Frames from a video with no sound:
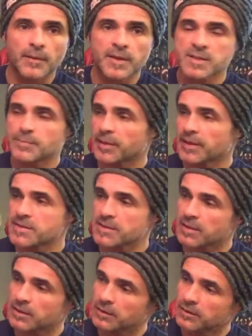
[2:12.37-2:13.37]
he's
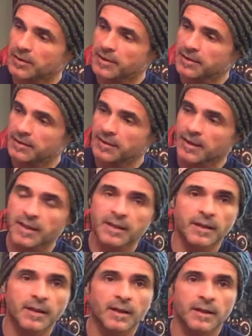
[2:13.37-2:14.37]
pleasing, looking like
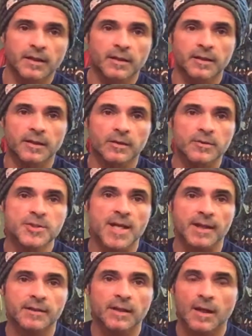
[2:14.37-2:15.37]

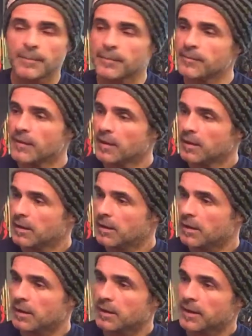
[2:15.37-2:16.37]
jacked up,
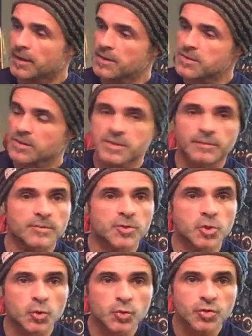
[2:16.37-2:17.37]
like he took some
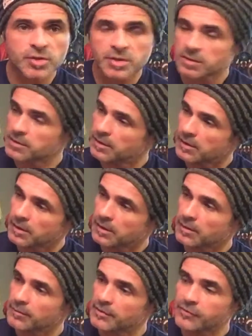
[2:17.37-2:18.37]
juice
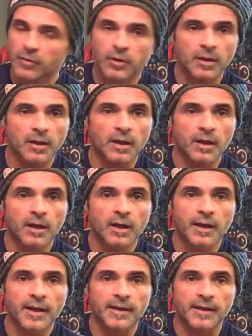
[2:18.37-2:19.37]
before
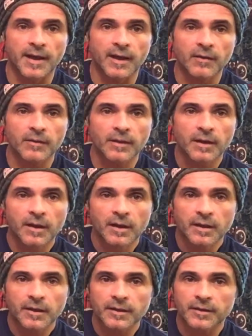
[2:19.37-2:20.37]
heading out.
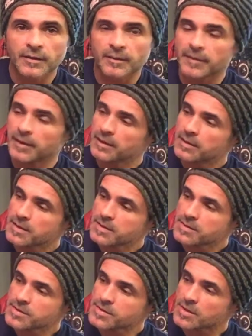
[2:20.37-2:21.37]
You know what I mean?
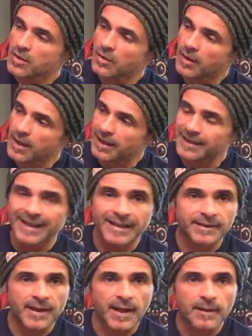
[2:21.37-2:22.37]
So I
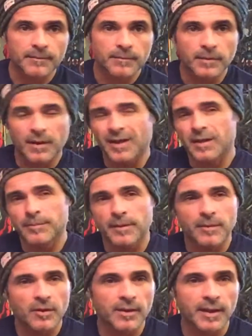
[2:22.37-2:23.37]
like that. Other
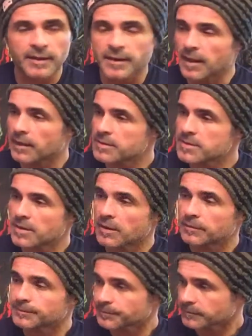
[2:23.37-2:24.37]
people don't like that.
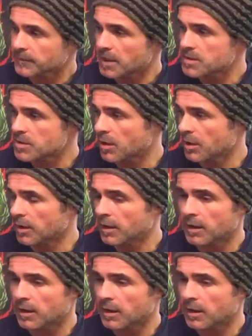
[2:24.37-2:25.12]
So it's all